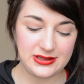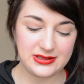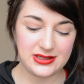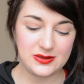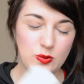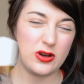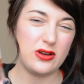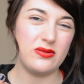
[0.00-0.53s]
This
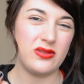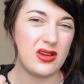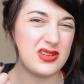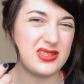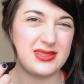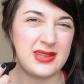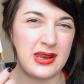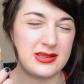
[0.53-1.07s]
is one of
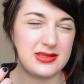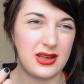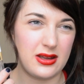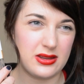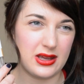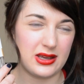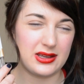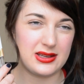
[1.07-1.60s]
those scents, I
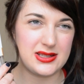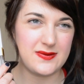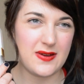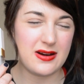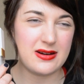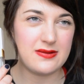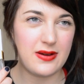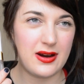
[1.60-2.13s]
think. It's
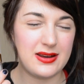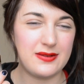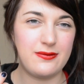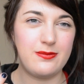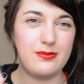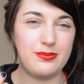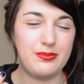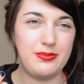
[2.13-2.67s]
very, very
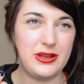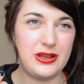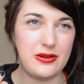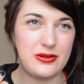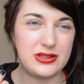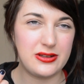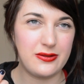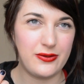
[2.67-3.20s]

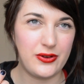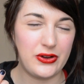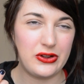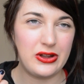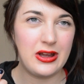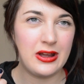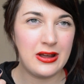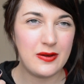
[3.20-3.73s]

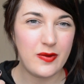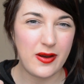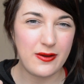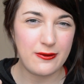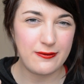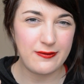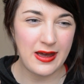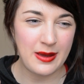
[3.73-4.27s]
beautiful, very
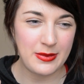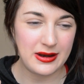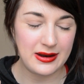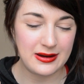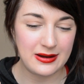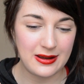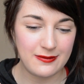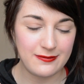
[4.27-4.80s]

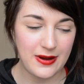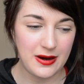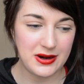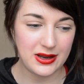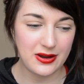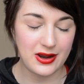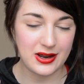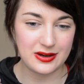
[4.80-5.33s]
feminine and
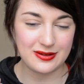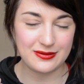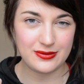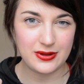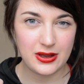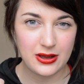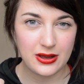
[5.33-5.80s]
very kind of